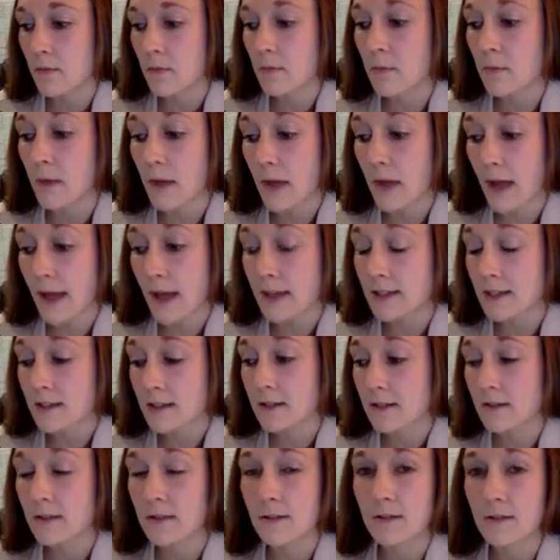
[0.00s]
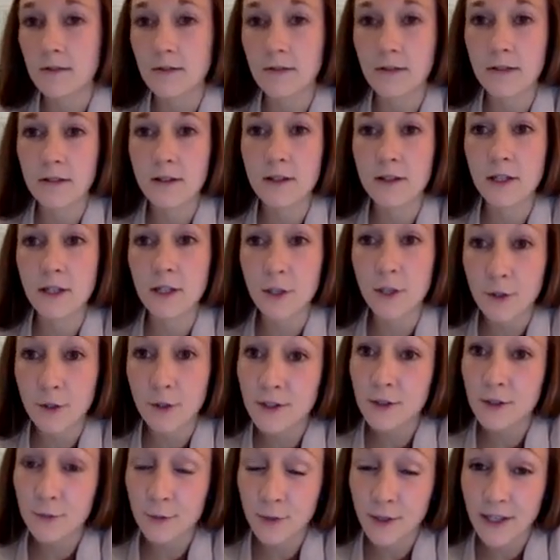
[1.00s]
But the
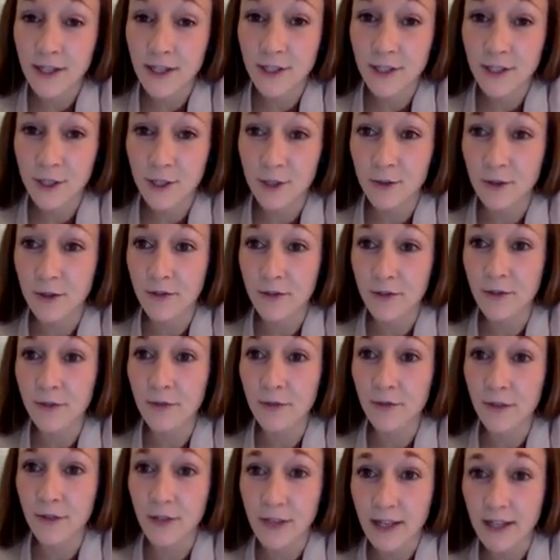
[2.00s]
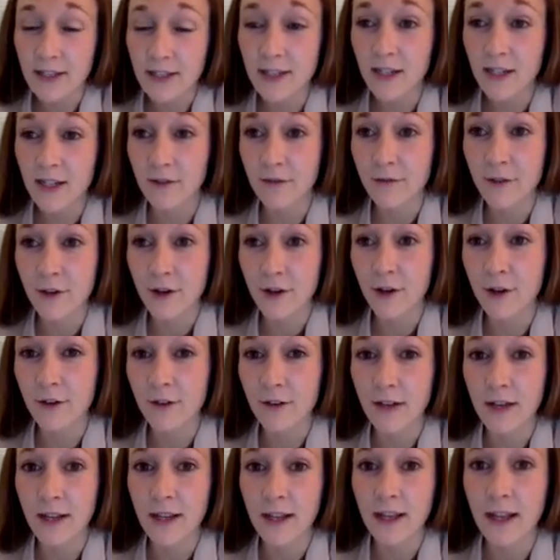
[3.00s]
units will get you if you forget to convert
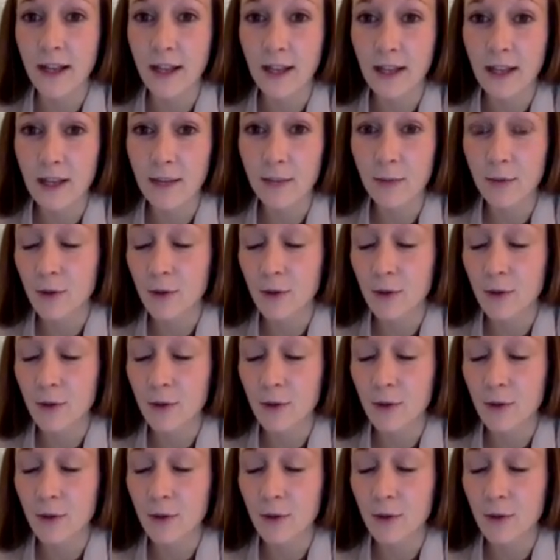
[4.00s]
and keep